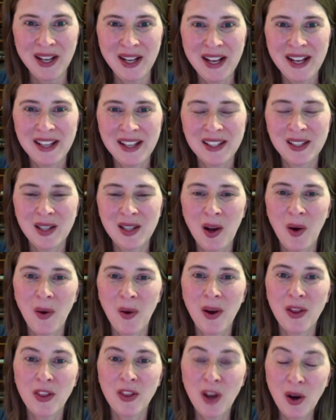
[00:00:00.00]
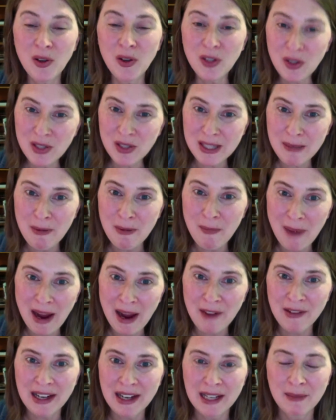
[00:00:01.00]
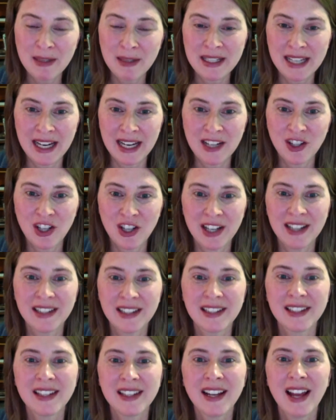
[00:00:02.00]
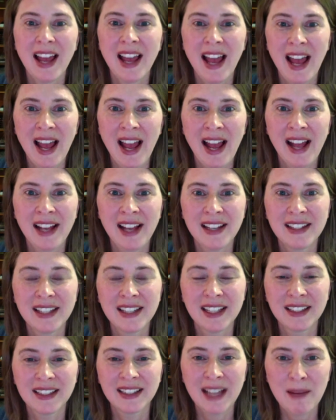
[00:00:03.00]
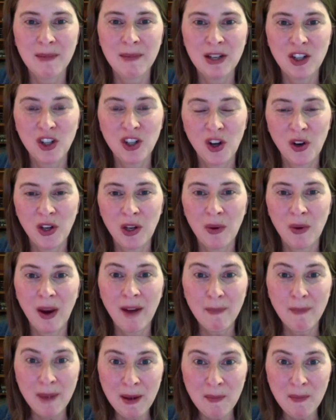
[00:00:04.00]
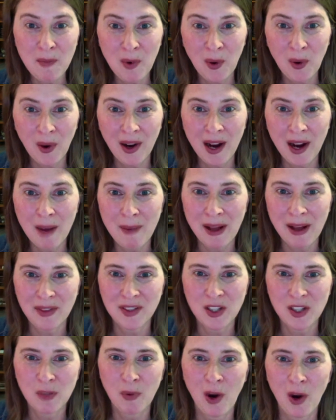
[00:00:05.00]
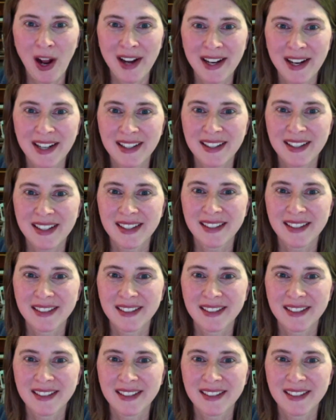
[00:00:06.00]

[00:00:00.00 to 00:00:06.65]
So those are some of my recommendations. And let me show you a bit more about this product.